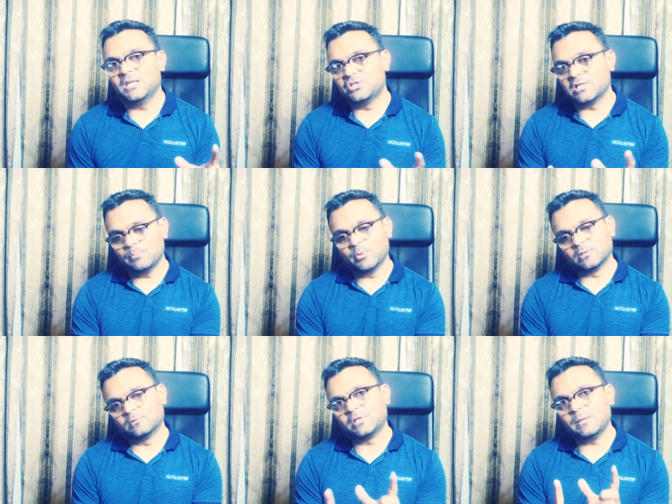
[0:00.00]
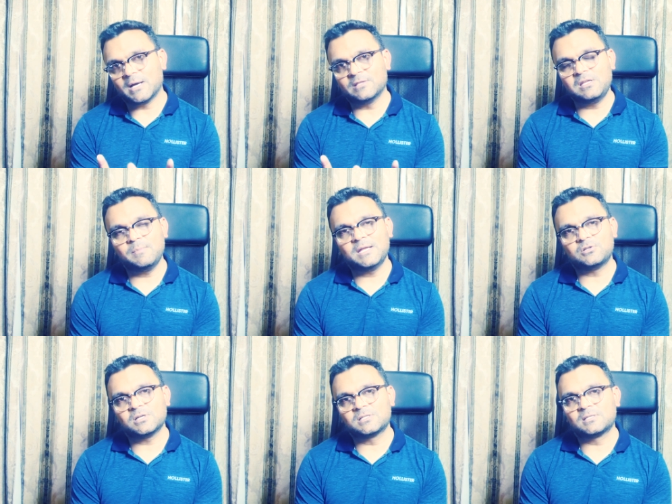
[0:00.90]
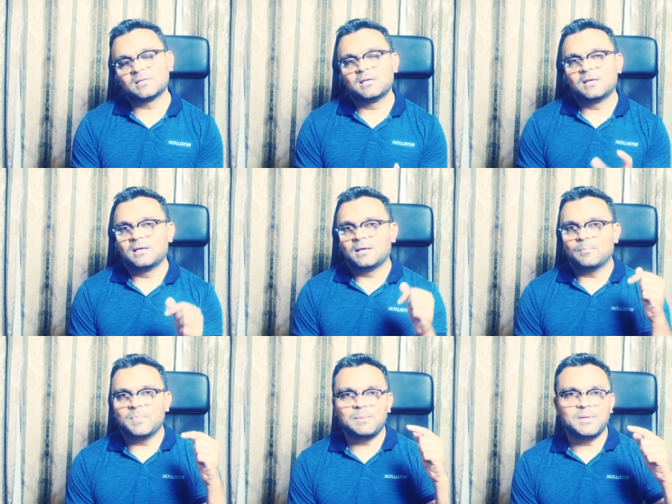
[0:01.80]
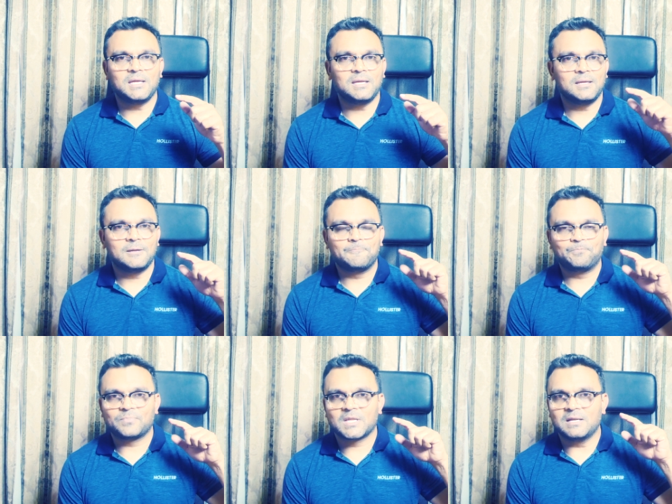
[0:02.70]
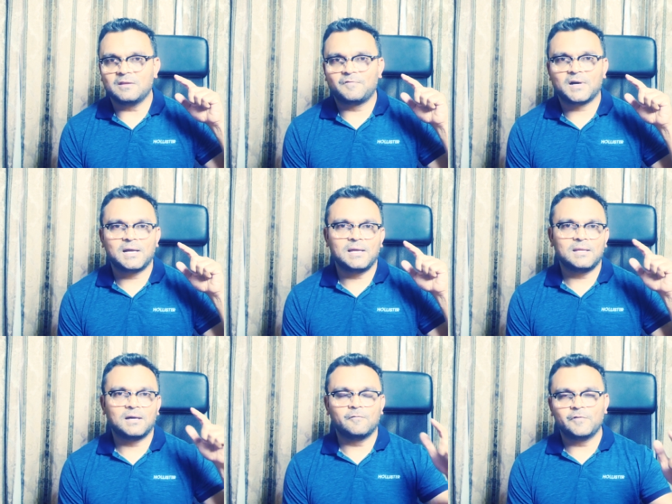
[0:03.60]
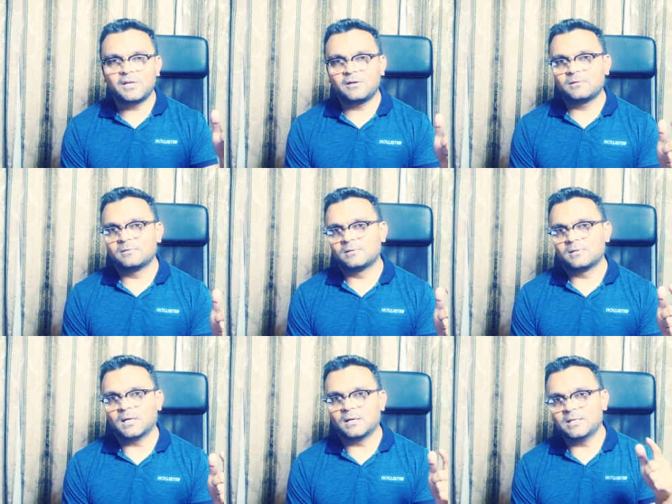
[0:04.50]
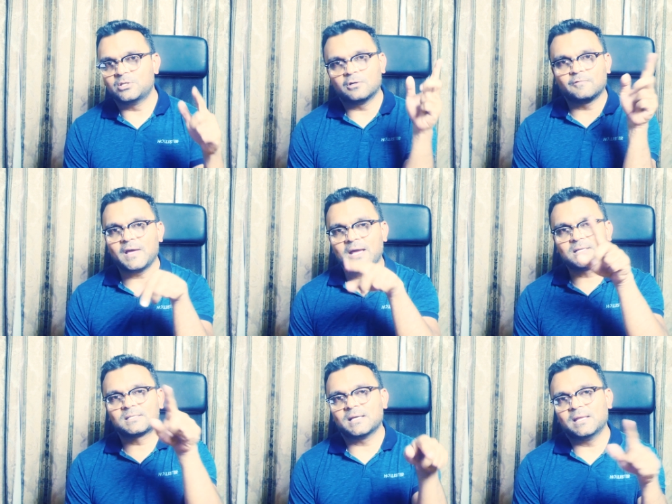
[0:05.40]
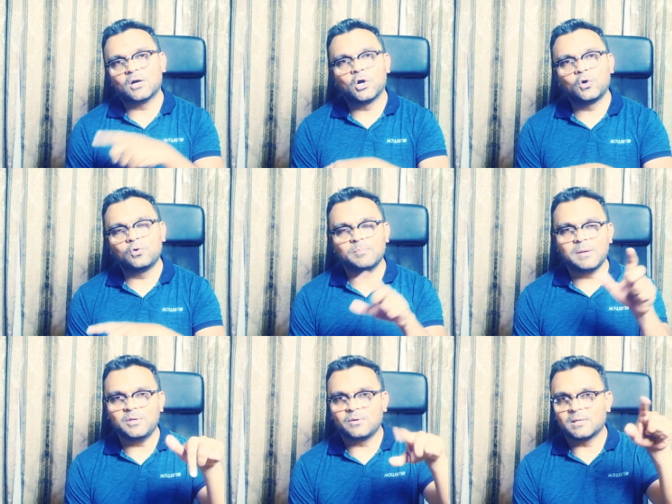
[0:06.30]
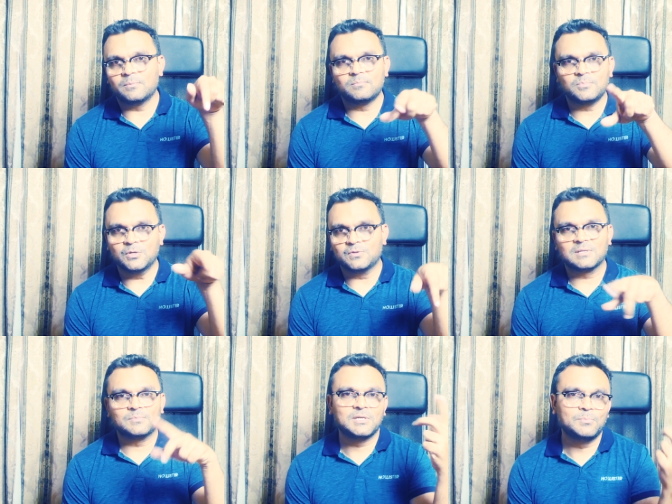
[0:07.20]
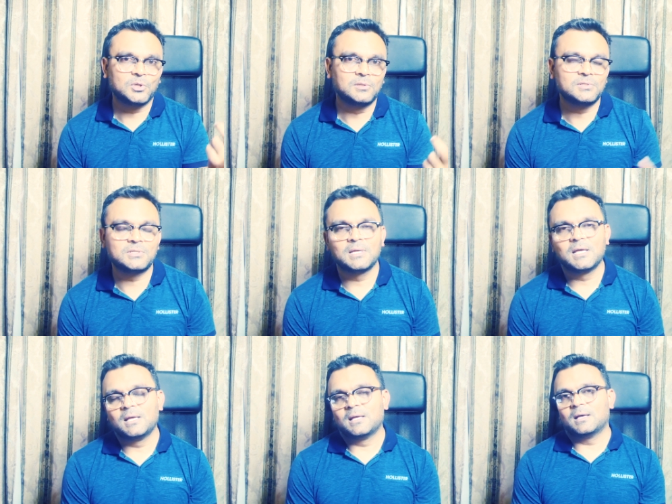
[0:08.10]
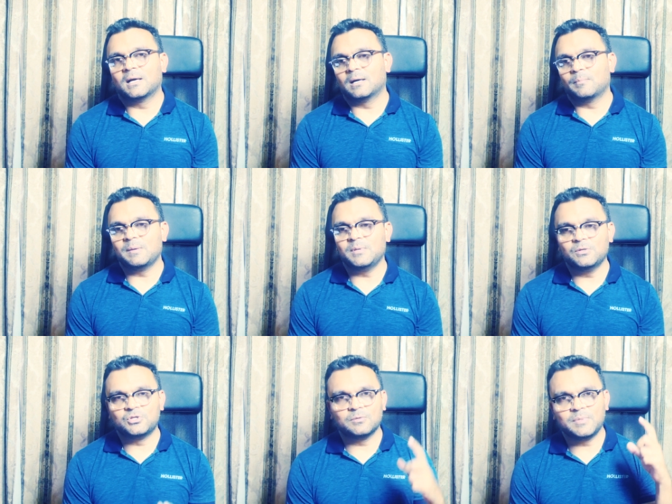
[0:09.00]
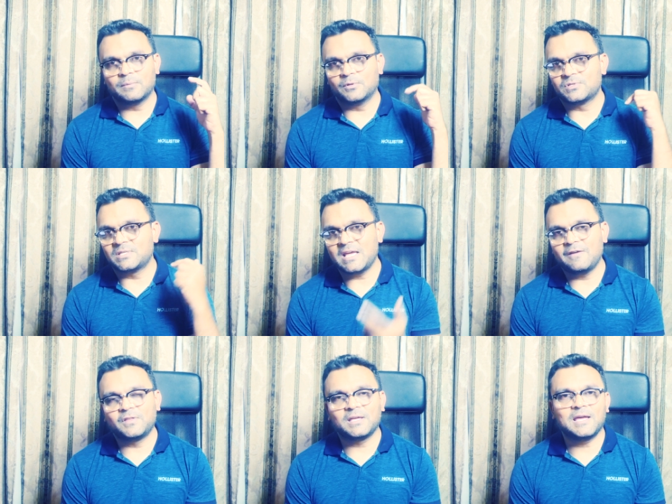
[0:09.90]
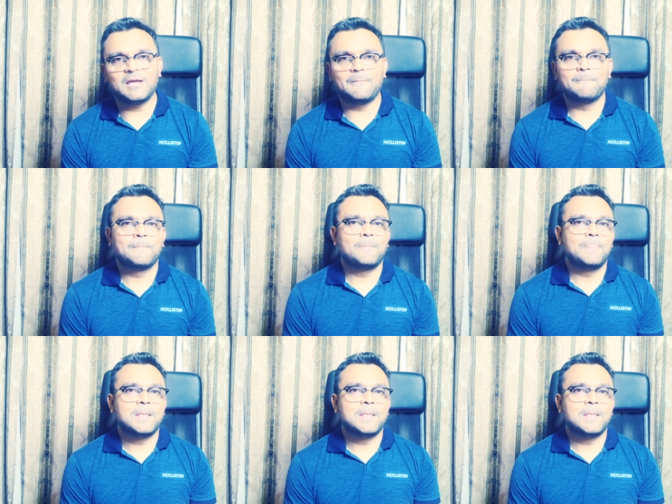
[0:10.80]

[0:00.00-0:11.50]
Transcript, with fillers: Initially build three by three matrix, maybe define a winner uh, instead of X and O. Maybe you can use some symbols. Uh, maybe you should be able to save the game.